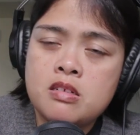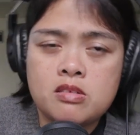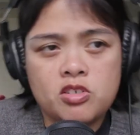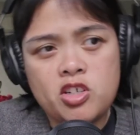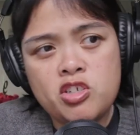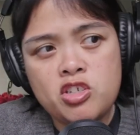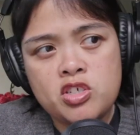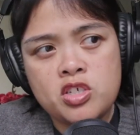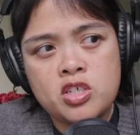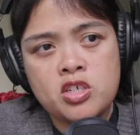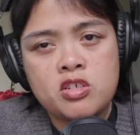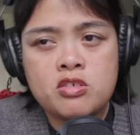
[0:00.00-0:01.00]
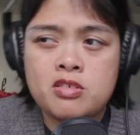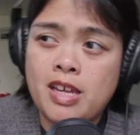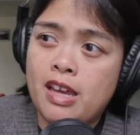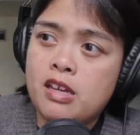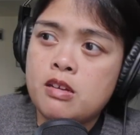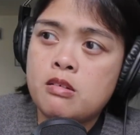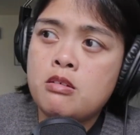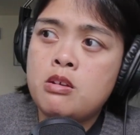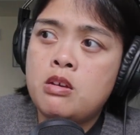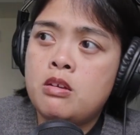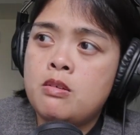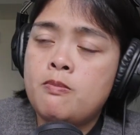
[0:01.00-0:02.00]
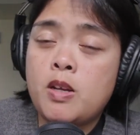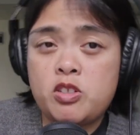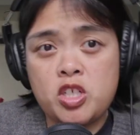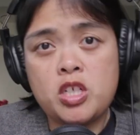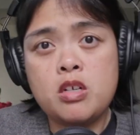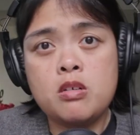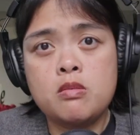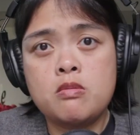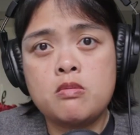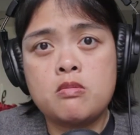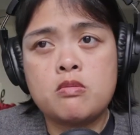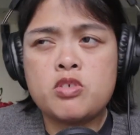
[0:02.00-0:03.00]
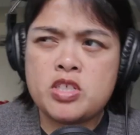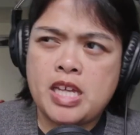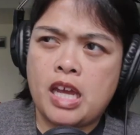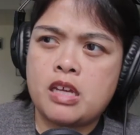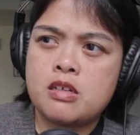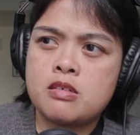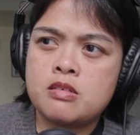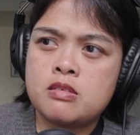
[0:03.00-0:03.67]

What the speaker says: lunch, snack, dinner, snack,